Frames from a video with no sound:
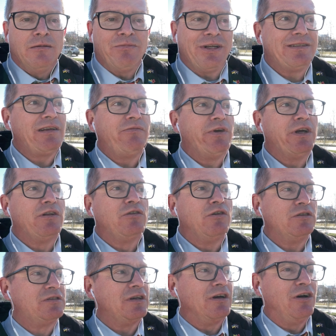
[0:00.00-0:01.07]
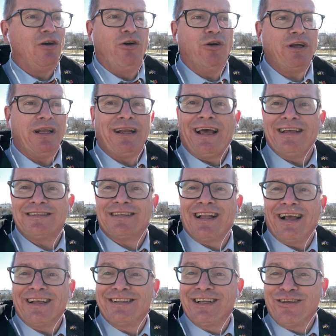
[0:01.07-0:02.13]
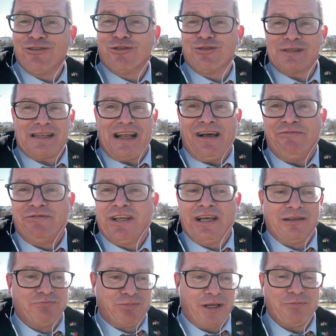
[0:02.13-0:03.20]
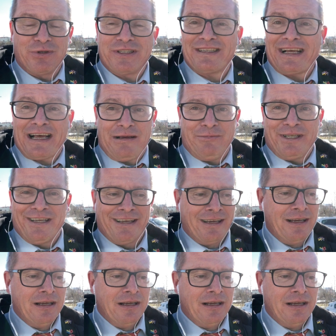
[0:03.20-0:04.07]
But they were not organized like the Yugoslavian People's Army,